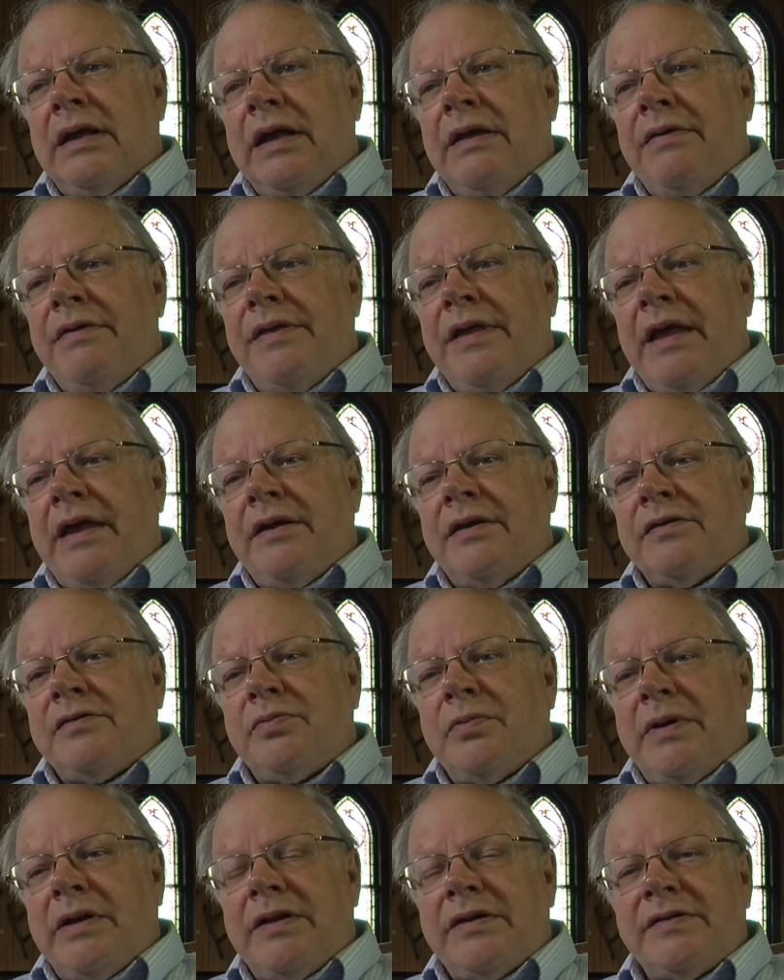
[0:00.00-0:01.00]
then as
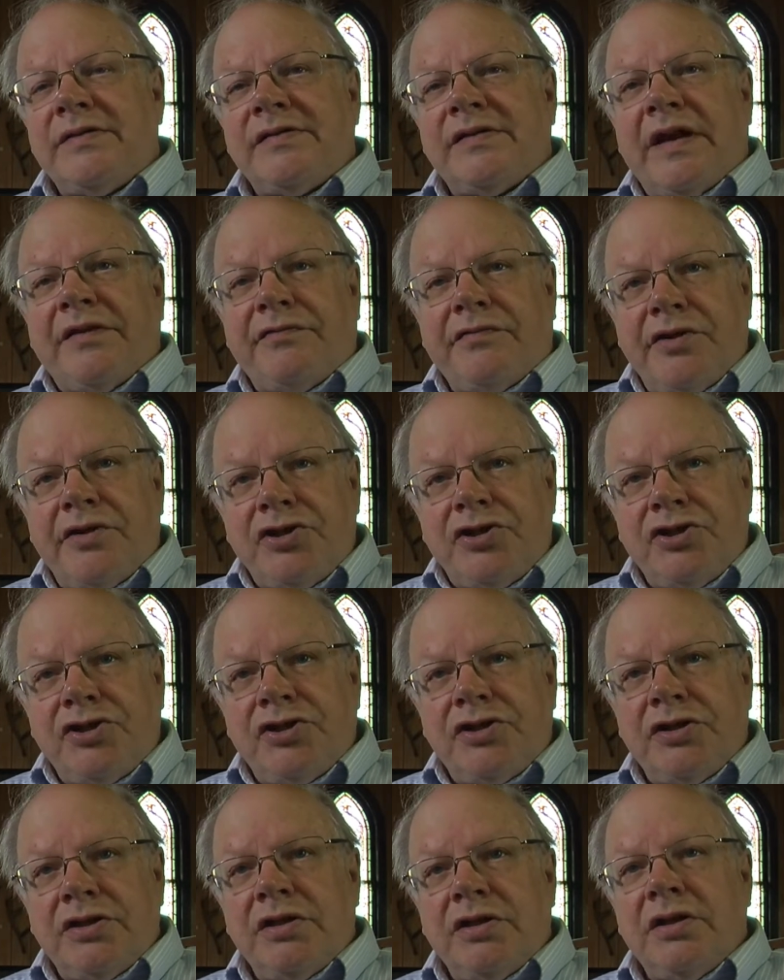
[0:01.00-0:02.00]
well as
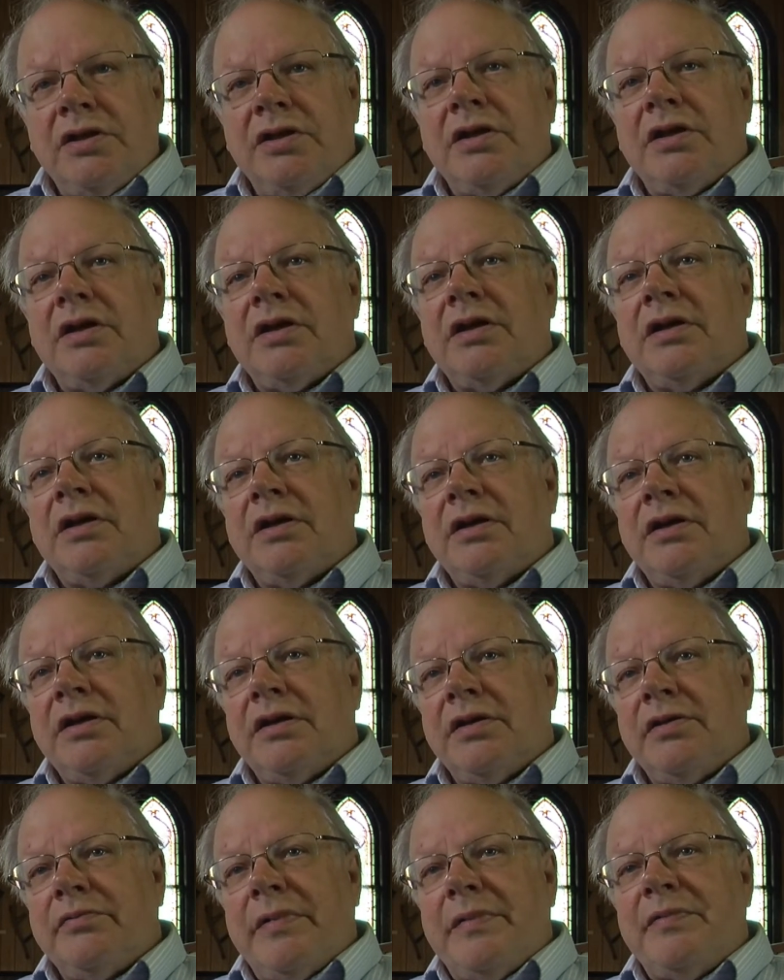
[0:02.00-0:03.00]
suffrage,
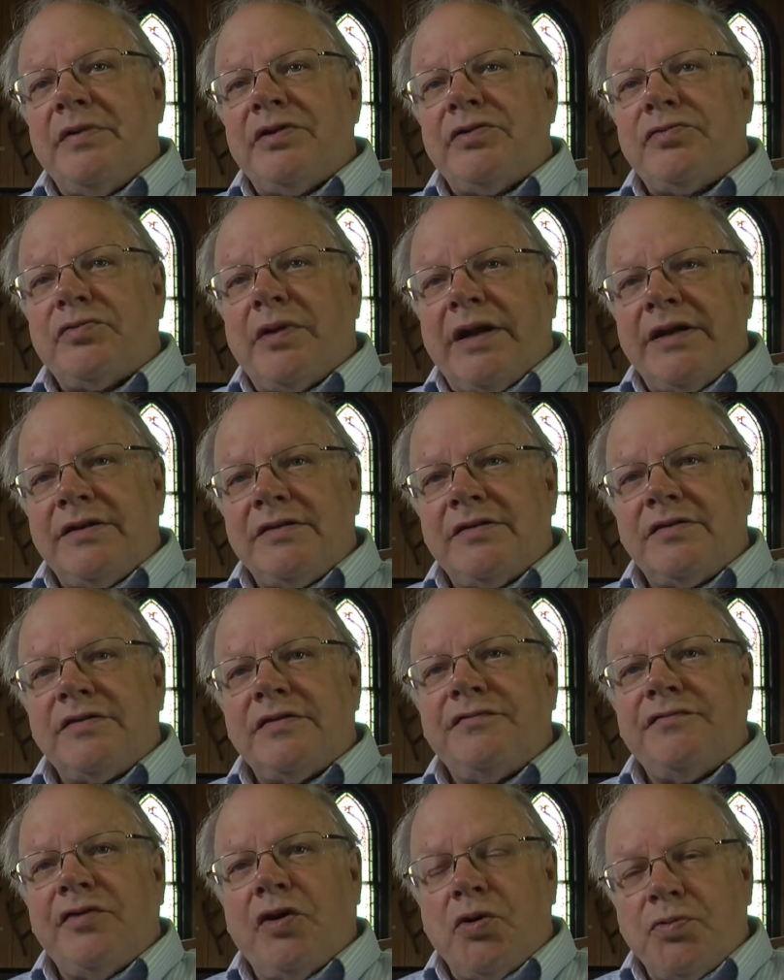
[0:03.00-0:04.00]
the women's rights to
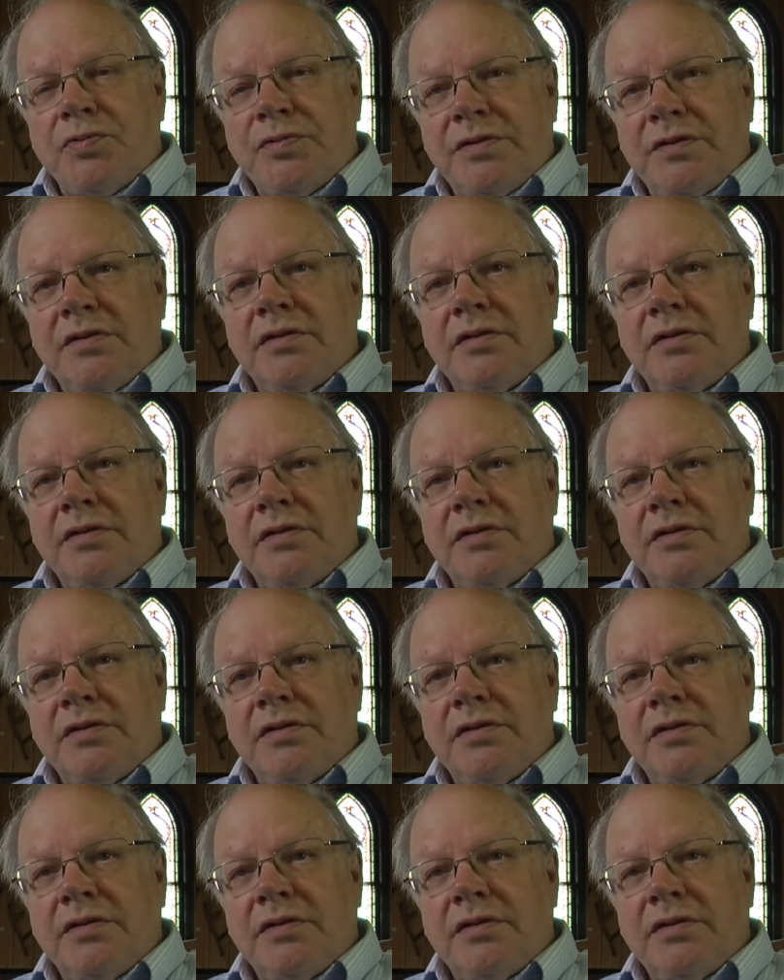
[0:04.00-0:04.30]
vote.